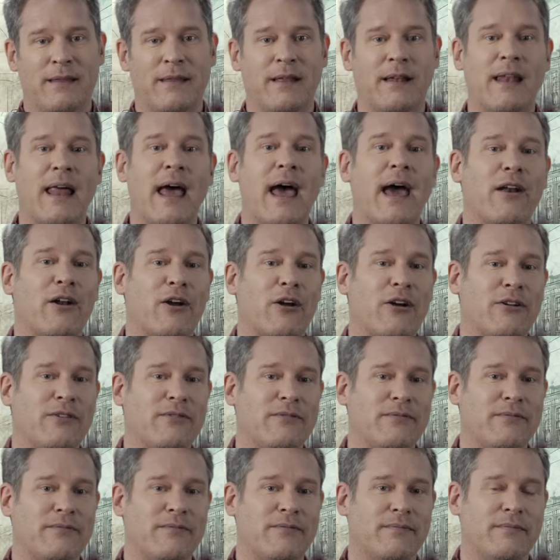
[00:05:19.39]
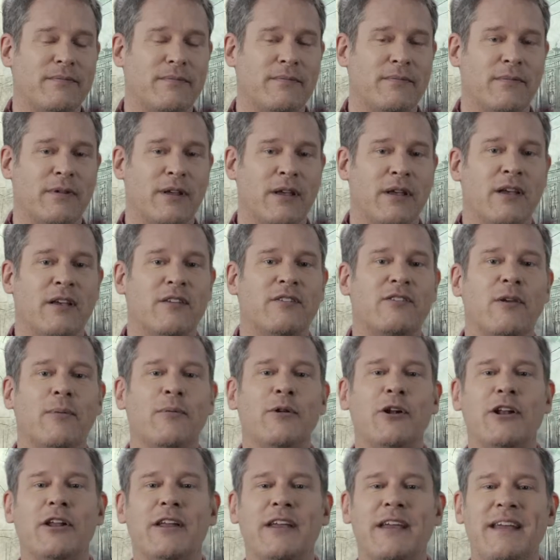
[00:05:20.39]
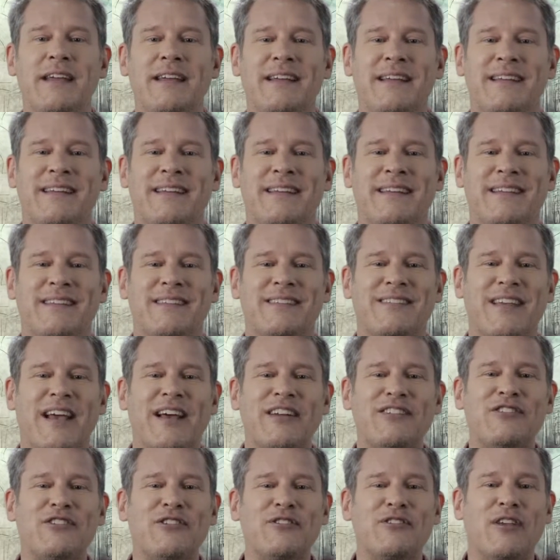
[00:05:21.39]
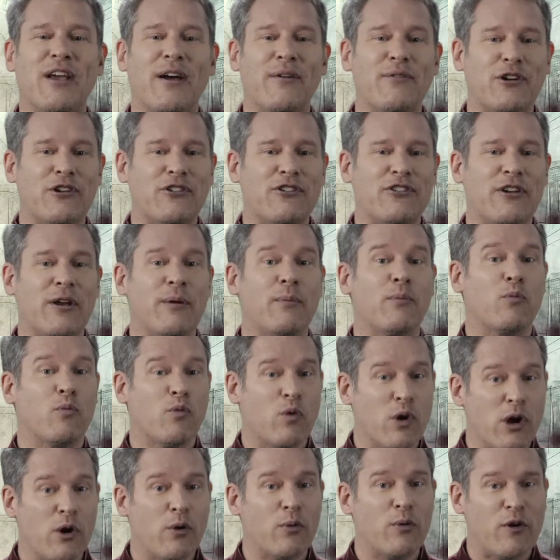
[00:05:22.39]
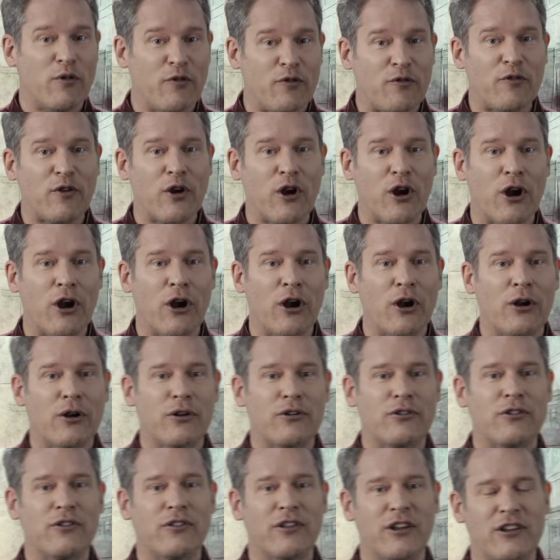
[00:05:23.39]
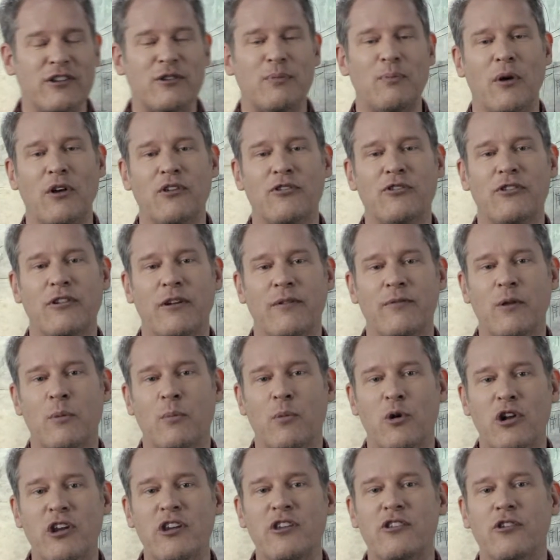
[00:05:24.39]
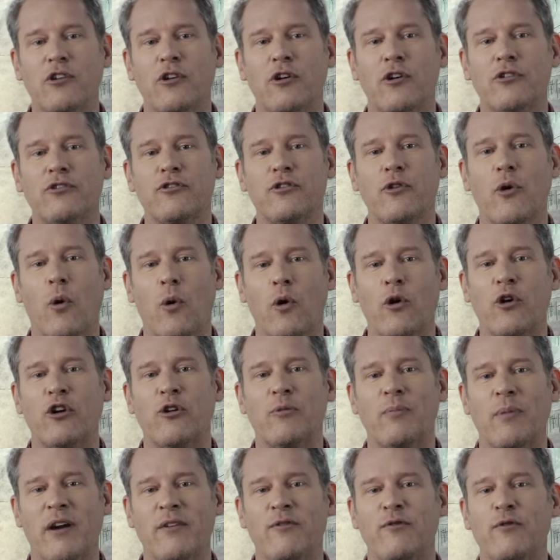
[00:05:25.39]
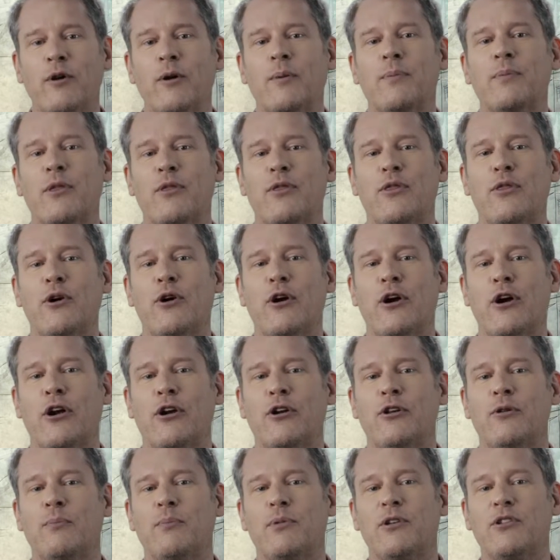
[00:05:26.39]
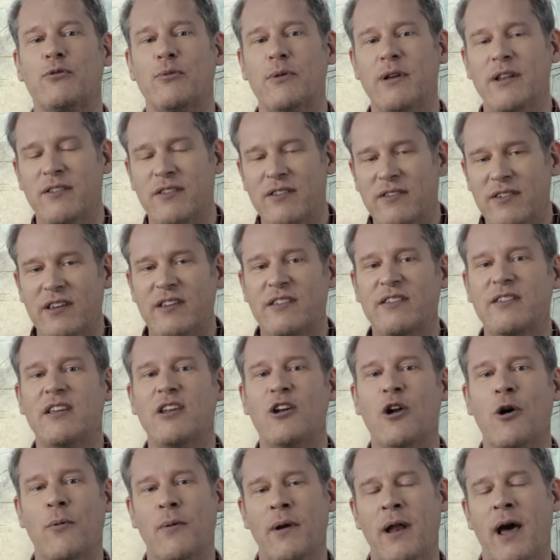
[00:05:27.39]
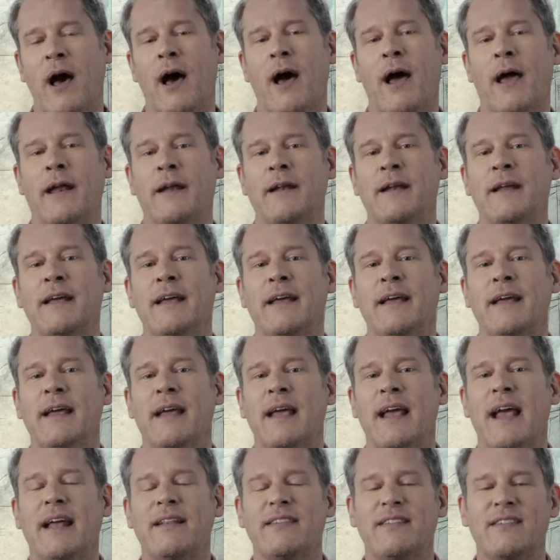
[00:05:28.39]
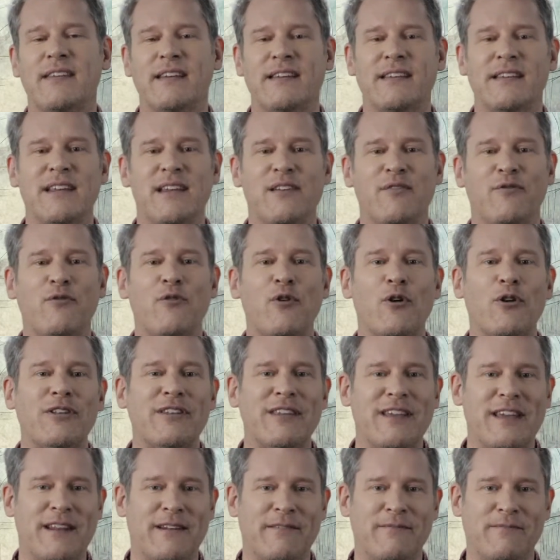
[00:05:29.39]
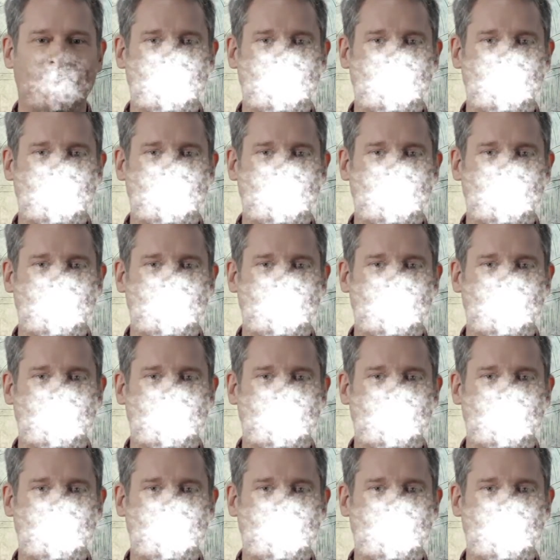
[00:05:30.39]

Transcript: The latter. Similarly, Sancho's governorship will refer to the expulsion of the Moriscos ordered by Philip III between 1609 and 1614.